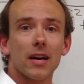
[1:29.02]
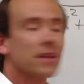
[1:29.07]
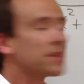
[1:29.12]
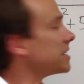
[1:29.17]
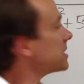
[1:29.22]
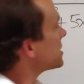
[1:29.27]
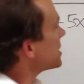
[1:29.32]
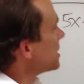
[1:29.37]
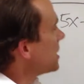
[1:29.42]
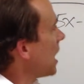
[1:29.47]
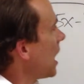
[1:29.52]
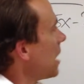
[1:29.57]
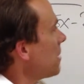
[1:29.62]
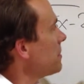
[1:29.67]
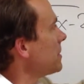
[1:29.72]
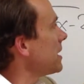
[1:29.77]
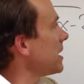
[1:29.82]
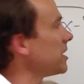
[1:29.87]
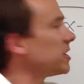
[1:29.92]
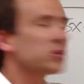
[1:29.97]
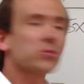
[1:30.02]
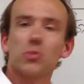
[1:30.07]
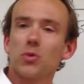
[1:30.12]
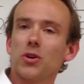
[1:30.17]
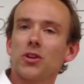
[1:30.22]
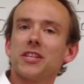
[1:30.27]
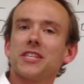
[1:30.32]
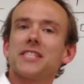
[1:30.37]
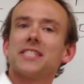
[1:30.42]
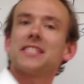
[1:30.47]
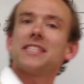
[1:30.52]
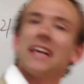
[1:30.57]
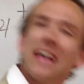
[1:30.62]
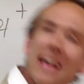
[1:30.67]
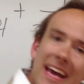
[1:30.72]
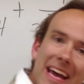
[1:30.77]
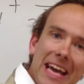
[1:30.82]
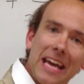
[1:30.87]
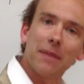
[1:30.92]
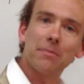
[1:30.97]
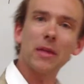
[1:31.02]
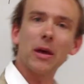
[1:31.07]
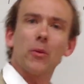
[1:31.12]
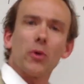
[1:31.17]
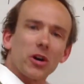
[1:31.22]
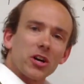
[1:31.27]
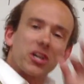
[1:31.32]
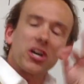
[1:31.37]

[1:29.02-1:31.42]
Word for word: the denominators were the same. They were